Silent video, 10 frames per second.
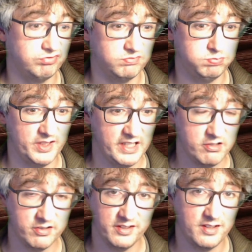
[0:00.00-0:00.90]
Pretty
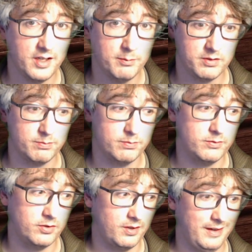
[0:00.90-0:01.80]
interesting times
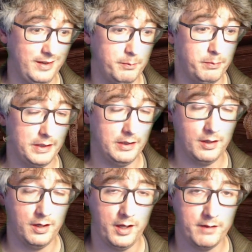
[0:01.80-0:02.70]
to be
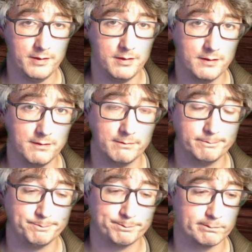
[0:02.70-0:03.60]
alive and stuff.
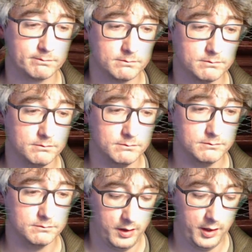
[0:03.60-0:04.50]

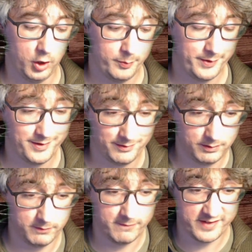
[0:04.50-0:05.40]
I hope it
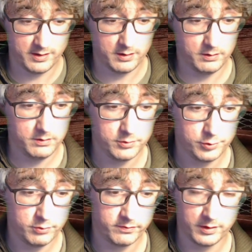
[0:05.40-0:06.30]
doesn't veer
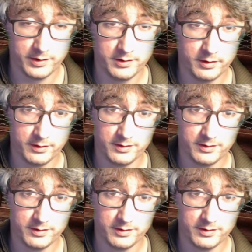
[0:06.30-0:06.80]
too far into the